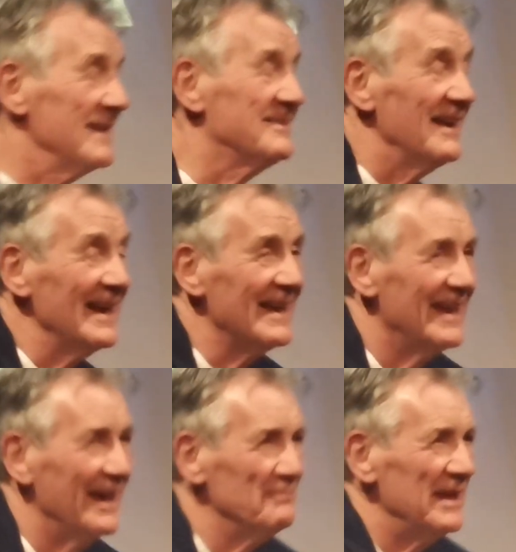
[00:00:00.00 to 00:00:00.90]
Yeah,
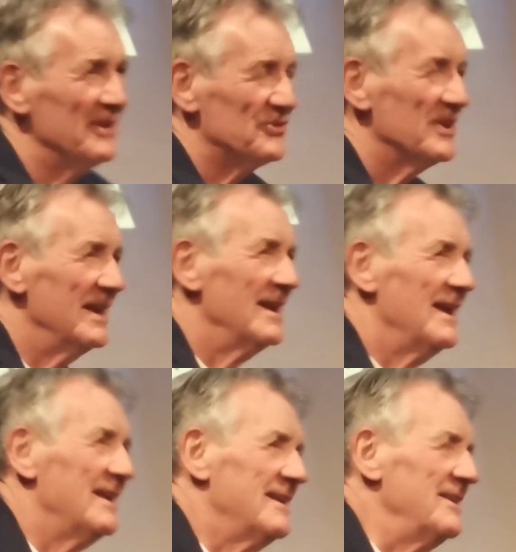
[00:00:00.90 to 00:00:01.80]
exactly. I mean,
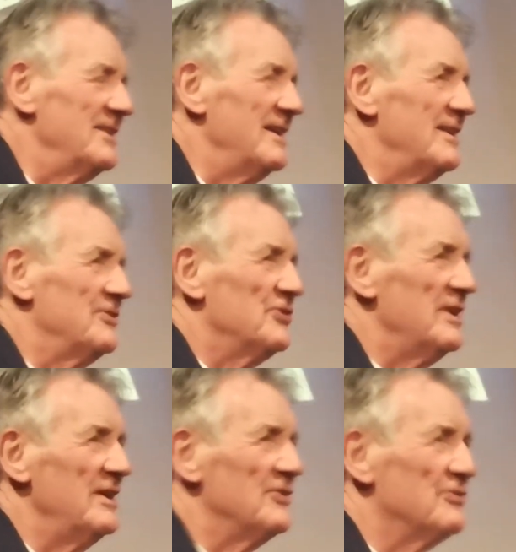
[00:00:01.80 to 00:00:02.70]

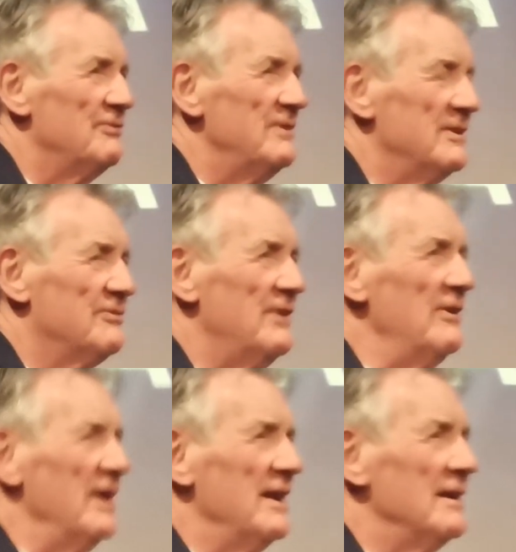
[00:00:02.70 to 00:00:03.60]
it's
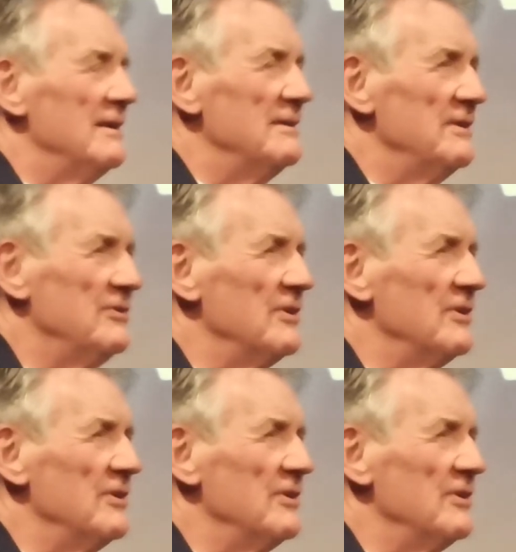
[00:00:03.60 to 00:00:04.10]
very.